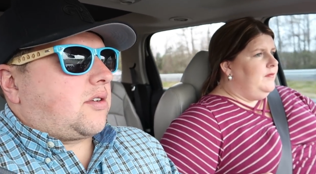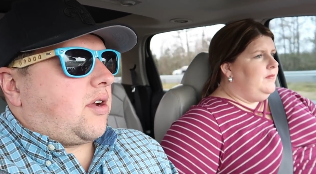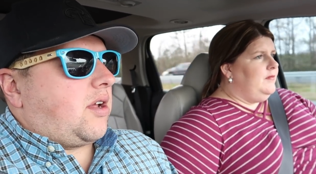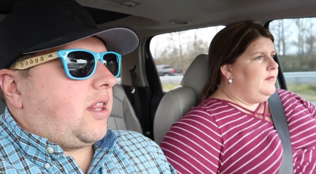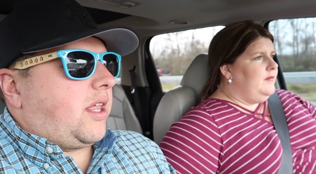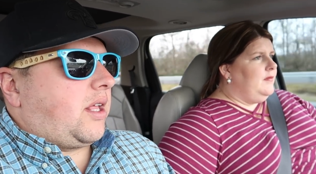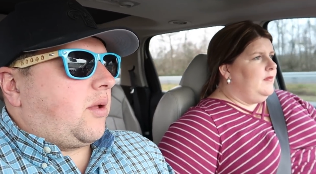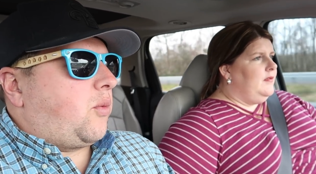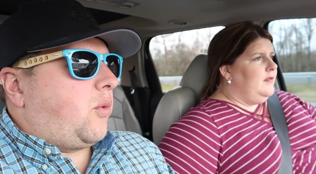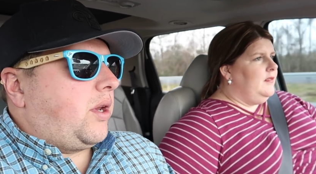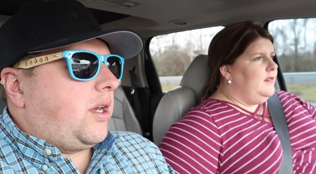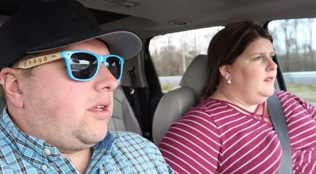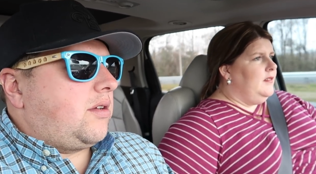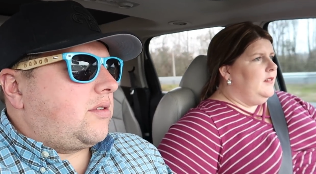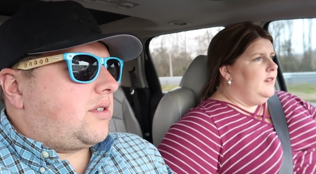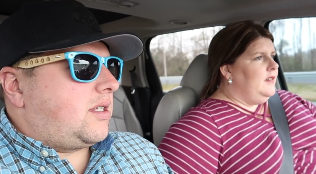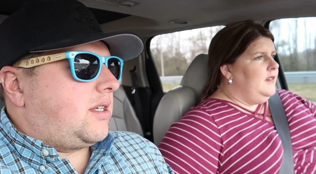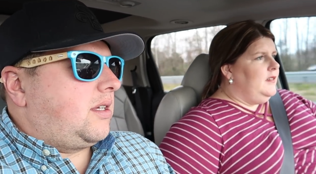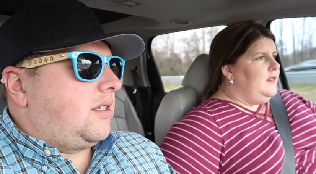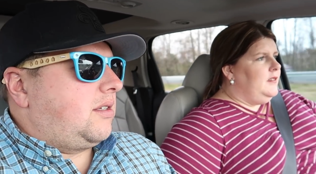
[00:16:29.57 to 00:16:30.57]
Speaker 1: great, like
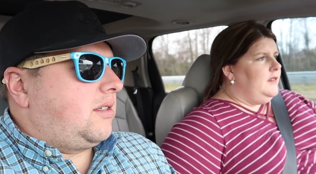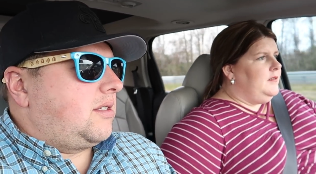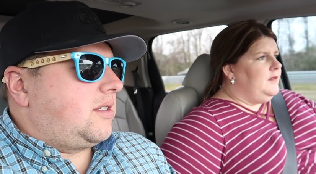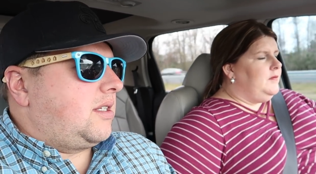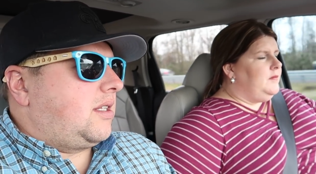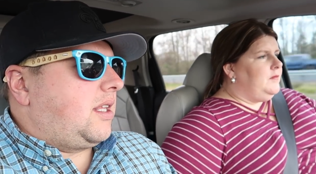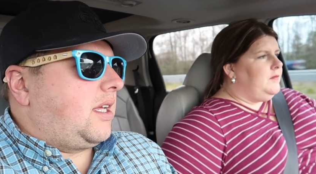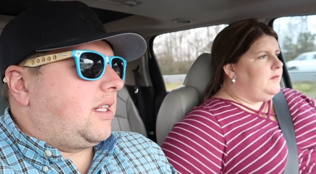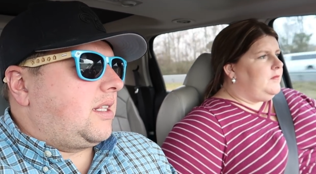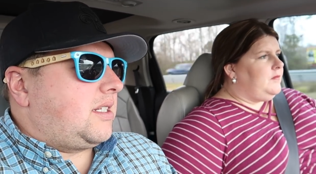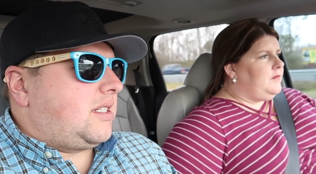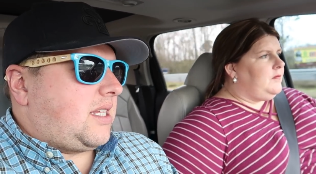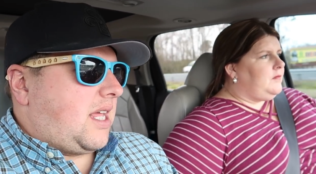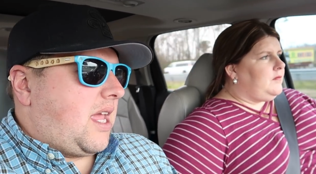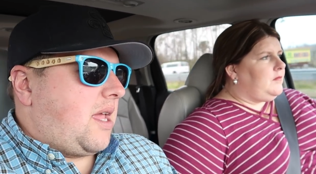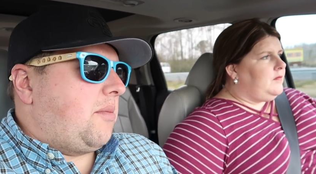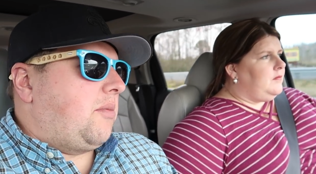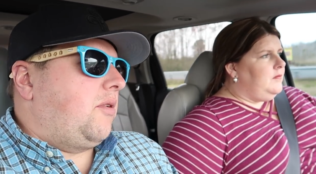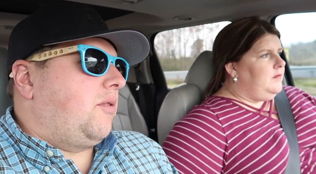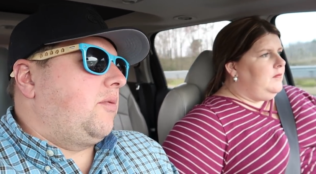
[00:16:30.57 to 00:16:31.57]
windowsills and like the
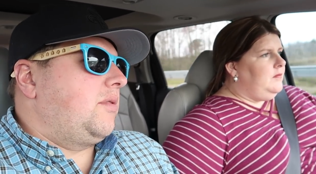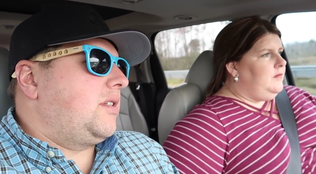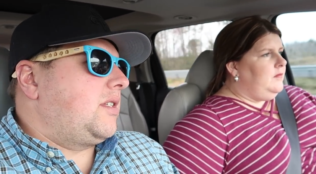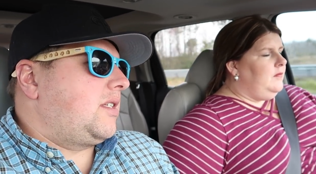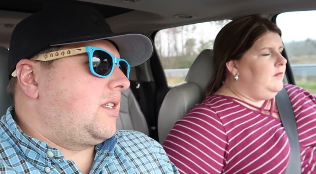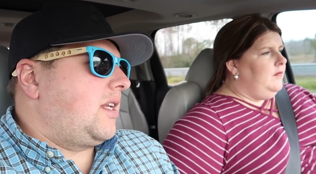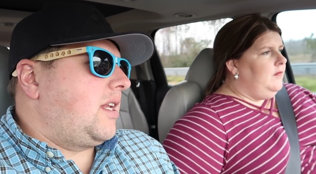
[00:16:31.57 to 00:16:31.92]
table, when she's